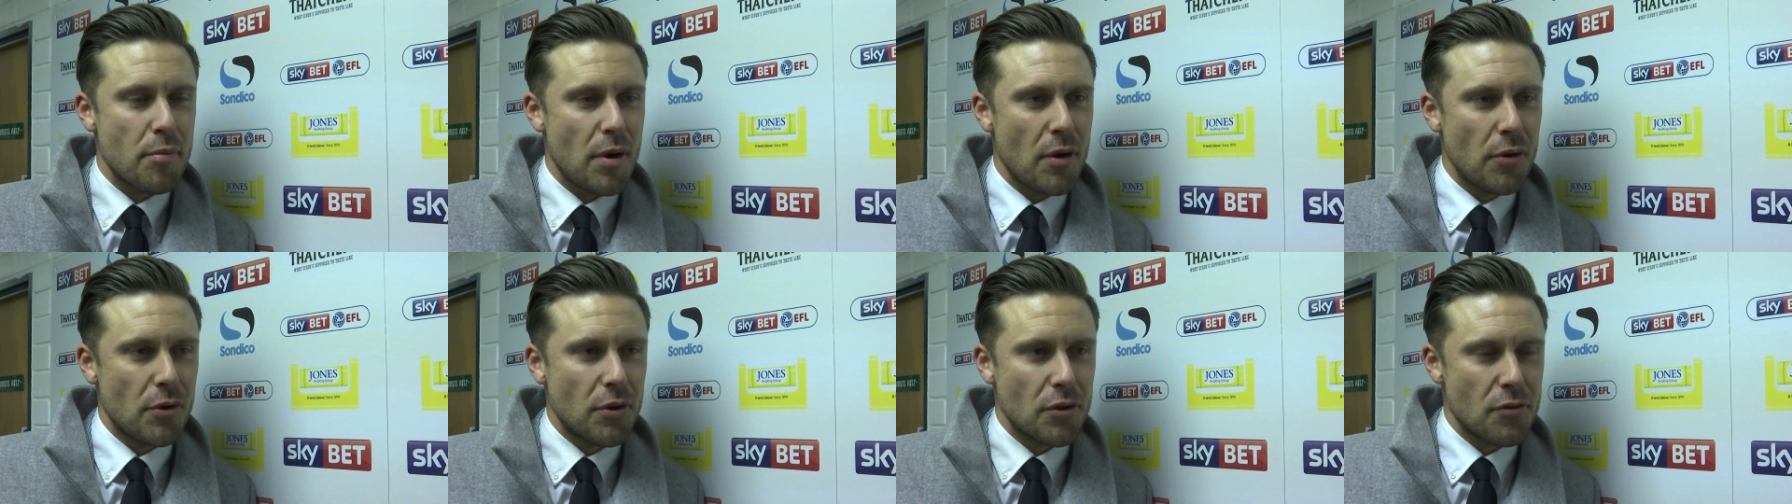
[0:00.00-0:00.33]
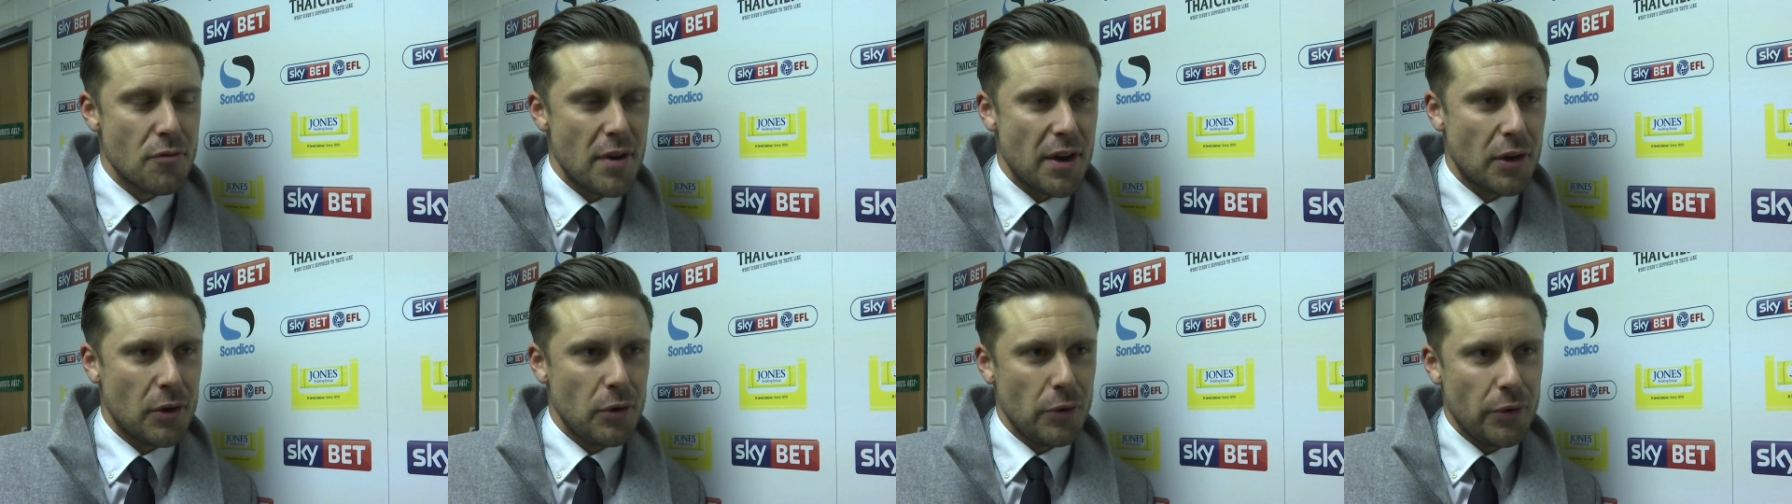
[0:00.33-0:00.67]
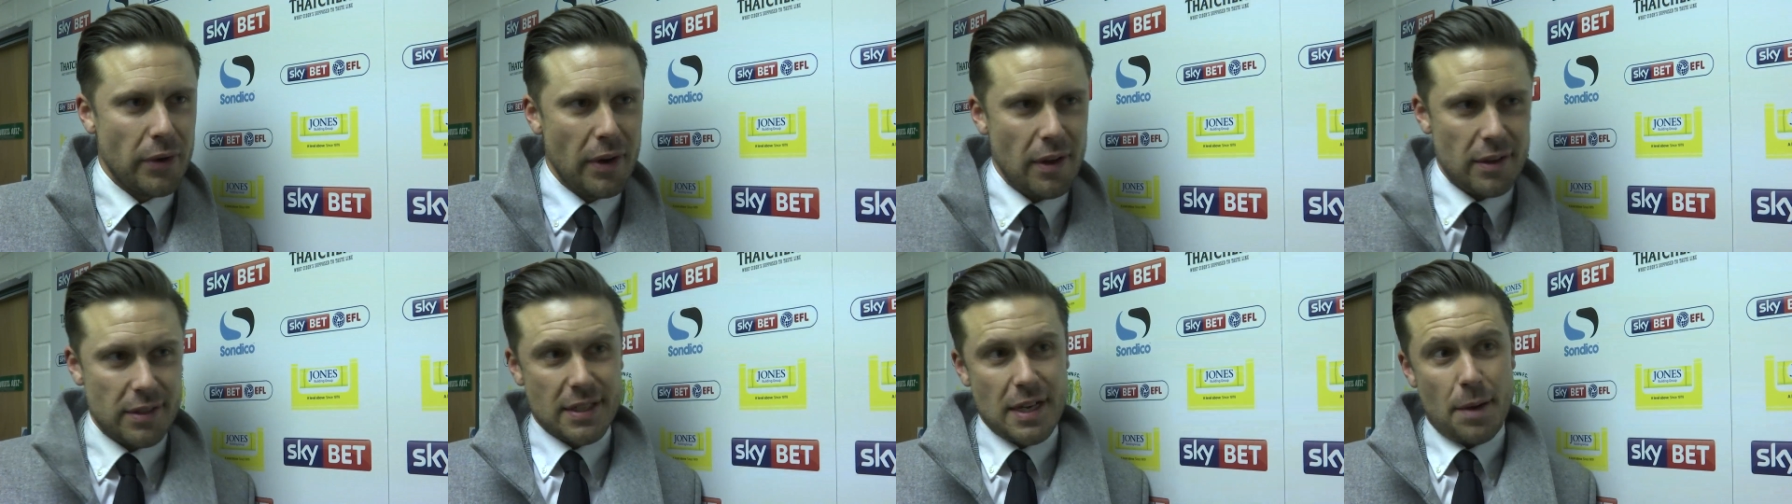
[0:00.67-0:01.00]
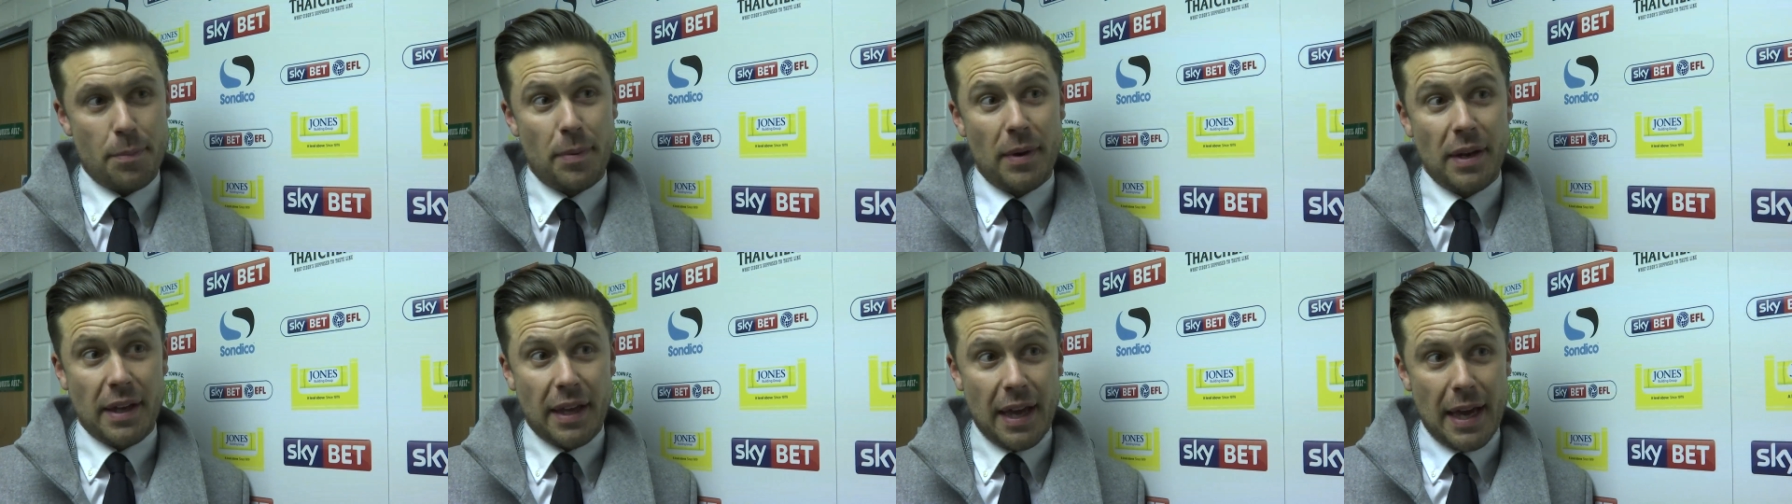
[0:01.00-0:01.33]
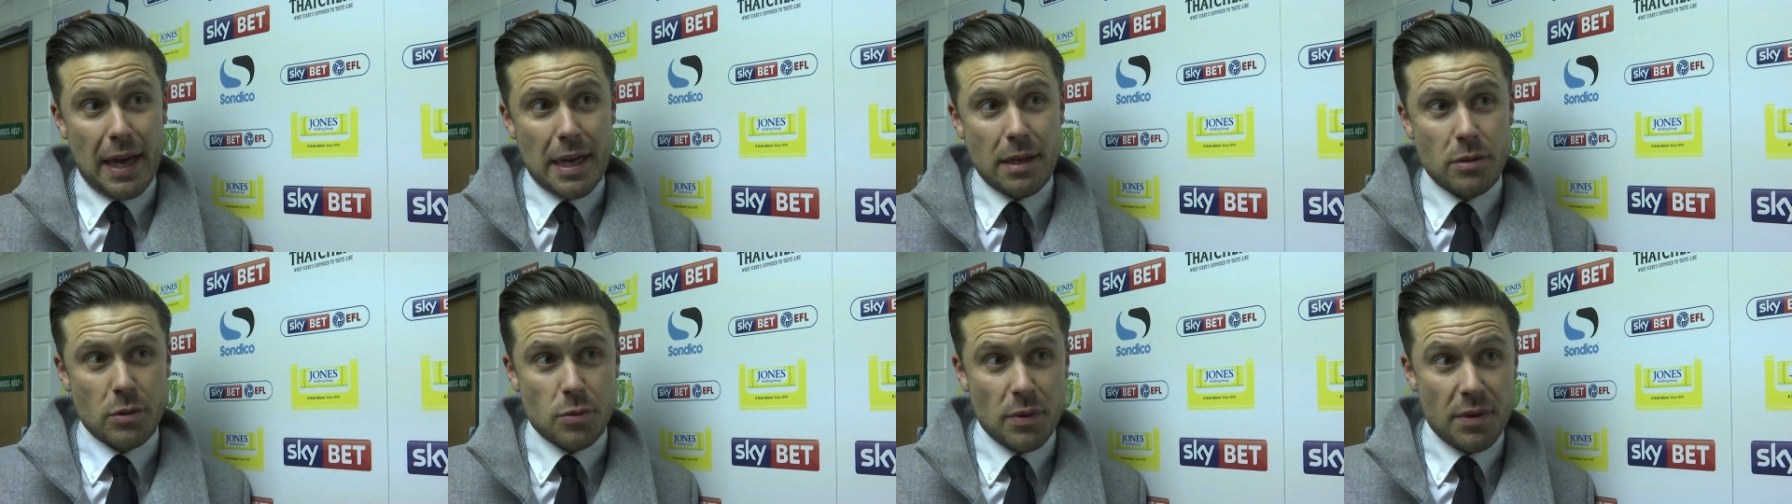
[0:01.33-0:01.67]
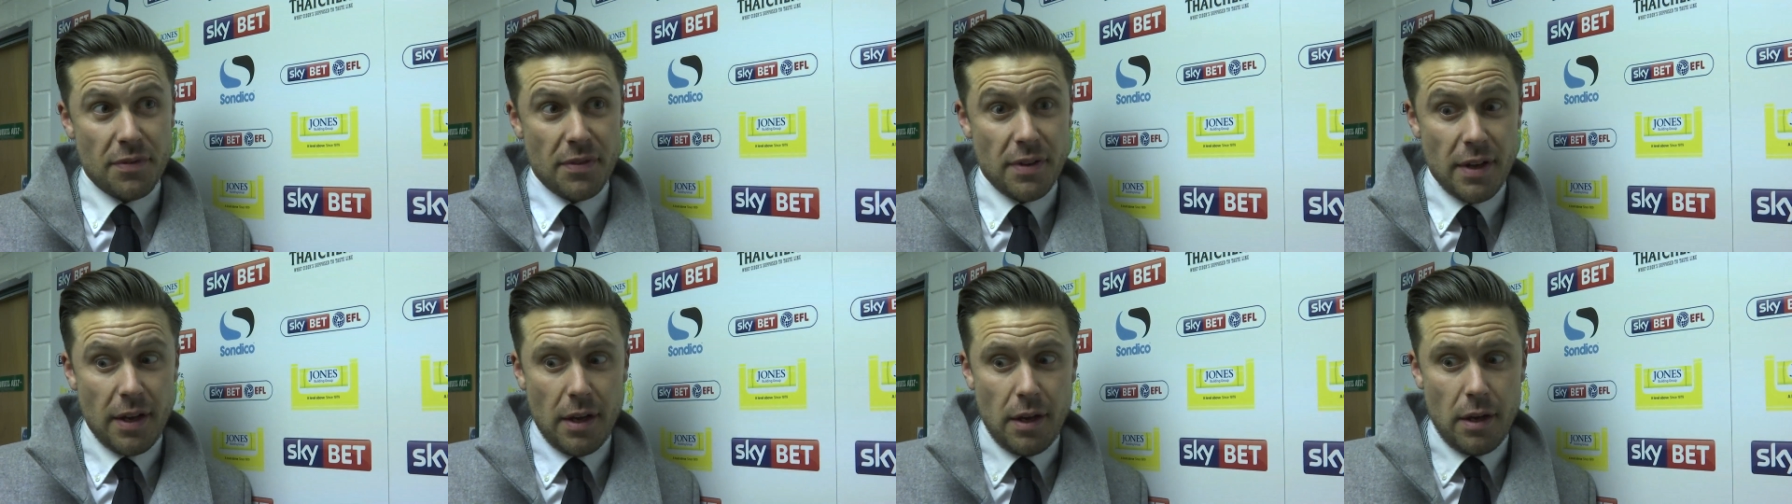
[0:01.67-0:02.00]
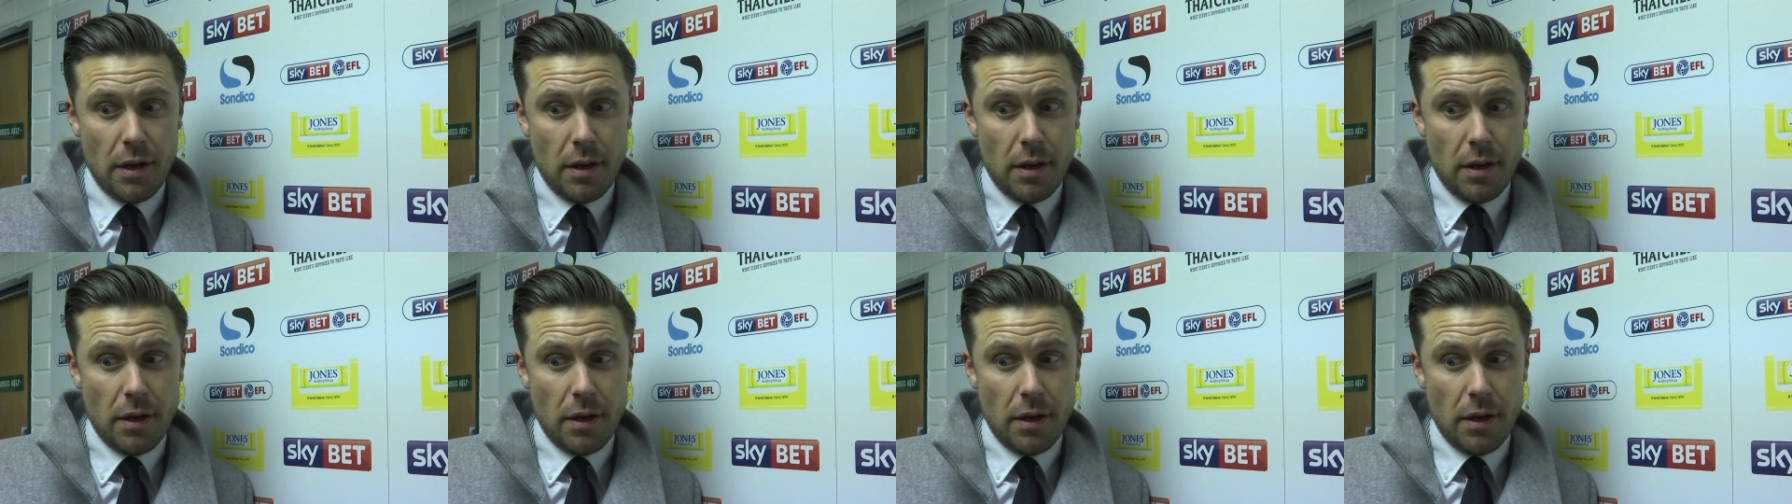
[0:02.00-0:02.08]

broken record, last couple of games with